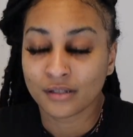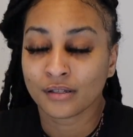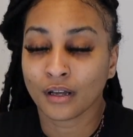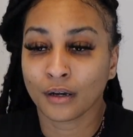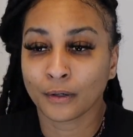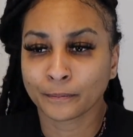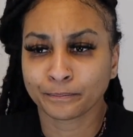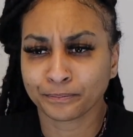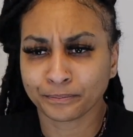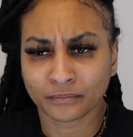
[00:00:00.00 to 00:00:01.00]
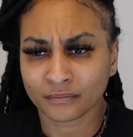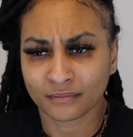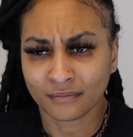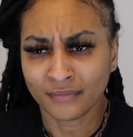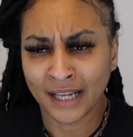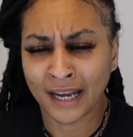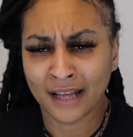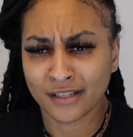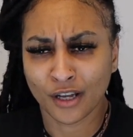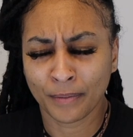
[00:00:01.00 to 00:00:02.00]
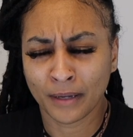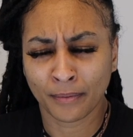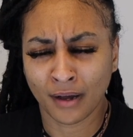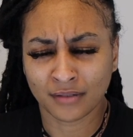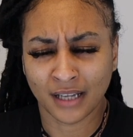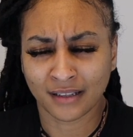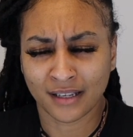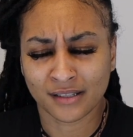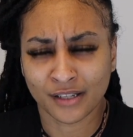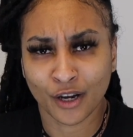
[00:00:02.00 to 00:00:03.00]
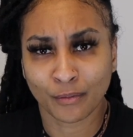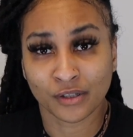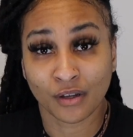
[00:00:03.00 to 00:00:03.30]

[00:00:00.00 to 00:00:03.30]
So, and I tell people, I was like, that's terrible.